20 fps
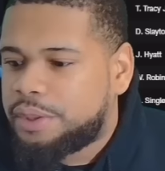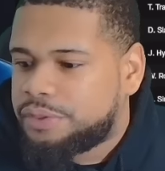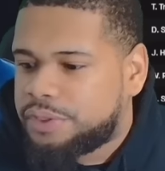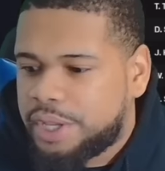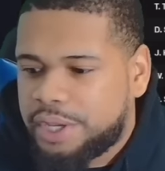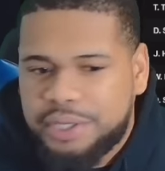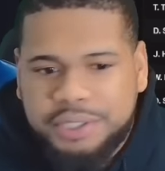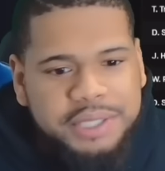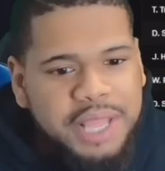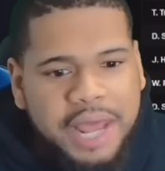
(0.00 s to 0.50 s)

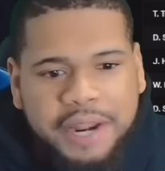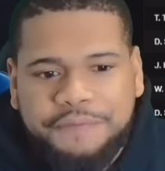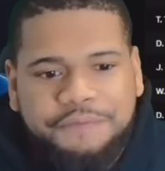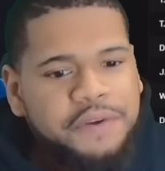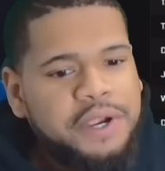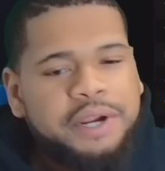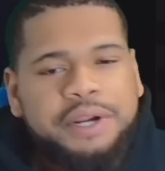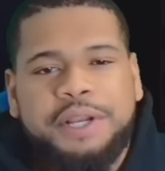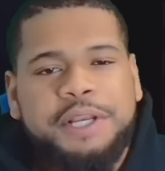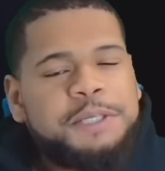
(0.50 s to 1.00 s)
It's not
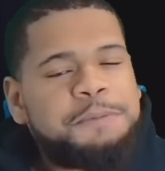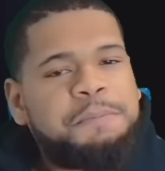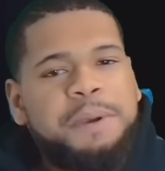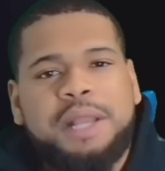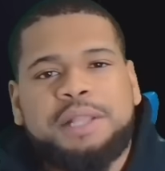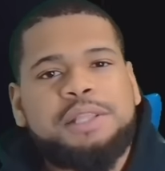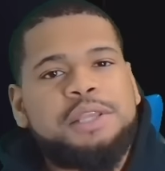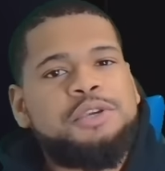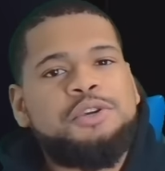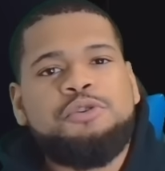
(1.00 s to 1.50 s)
fair to
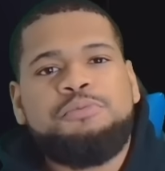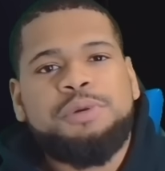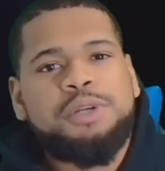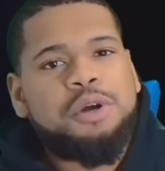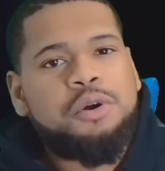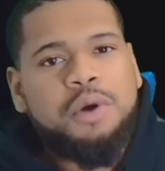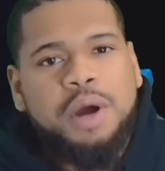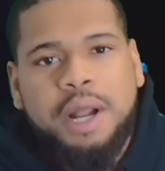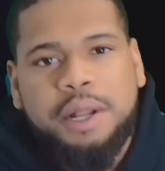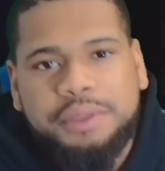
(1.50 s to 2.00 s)
expect a human to
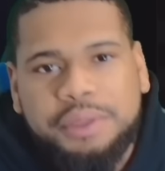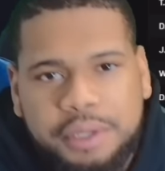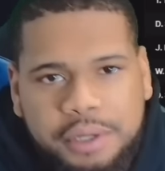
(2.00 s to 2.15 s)
go out